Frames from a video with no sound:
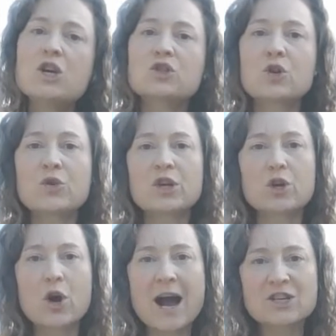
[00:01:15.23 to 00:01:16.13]
so that
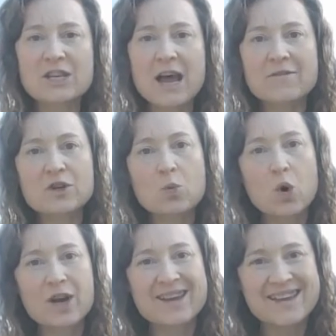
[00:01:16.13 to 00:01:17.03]
you're actually having to
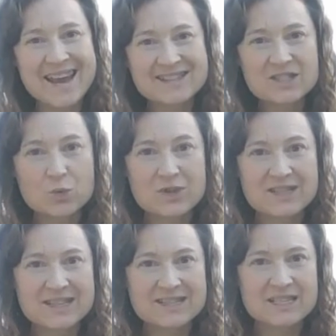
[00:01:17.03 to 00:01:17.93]
work against the
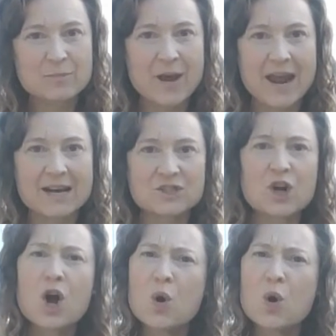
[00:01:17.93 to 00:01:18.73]
resistance band